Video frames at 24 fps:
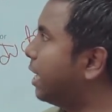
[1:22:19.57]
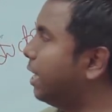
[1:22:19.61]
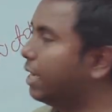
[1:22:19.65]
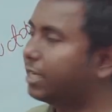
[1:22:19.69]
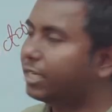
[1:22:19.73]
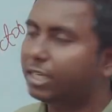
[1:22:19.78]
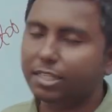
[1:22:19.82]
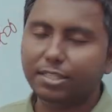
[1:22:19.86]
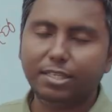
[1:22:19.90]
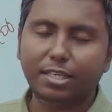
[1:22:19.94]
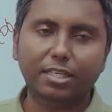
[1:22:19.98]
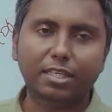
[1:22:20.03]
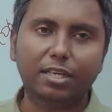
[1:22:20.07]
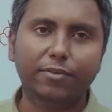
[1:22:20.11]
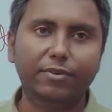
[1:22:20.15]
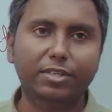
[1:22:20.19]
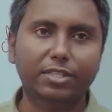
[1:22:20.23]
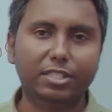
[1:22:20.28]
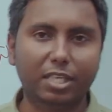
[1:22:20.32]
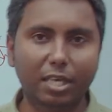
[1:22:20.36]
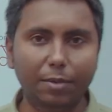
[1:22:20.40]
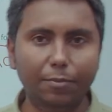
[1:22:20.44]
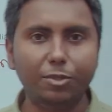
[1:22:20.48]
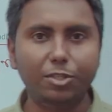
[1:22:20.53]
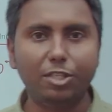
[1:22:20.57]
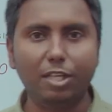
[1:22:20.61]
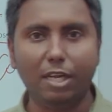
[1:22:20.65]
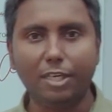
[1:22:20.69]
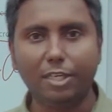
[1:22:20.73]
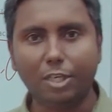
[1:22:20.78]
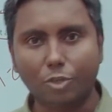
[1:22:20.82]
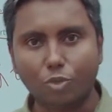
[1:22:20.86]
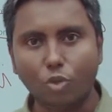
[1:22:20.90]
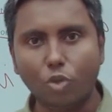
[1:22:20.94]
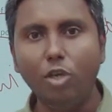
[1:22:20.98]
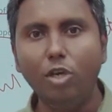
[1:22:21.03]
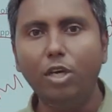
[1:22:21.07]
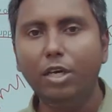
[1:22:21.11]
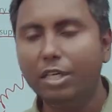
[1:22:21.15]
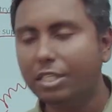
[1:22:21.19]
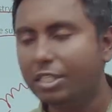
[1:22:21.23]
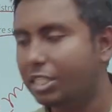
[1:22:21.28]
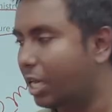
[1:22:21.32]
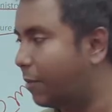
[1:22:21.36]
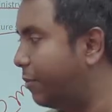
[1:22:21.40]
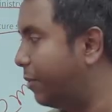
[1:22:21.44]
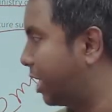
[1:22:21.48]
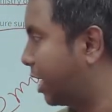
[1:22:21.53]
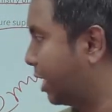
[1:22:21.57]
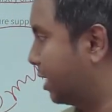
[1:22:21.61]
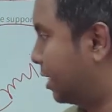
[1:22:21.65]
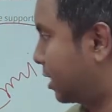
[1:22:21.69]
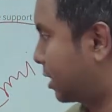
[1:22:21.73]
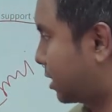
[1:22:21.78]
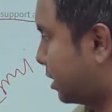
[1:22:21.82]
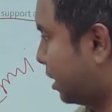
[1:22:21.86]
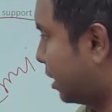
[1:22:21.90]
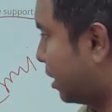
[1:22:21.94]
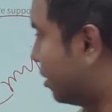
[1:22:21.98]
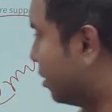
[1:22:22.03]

linked incentive scheme is related to semiconductor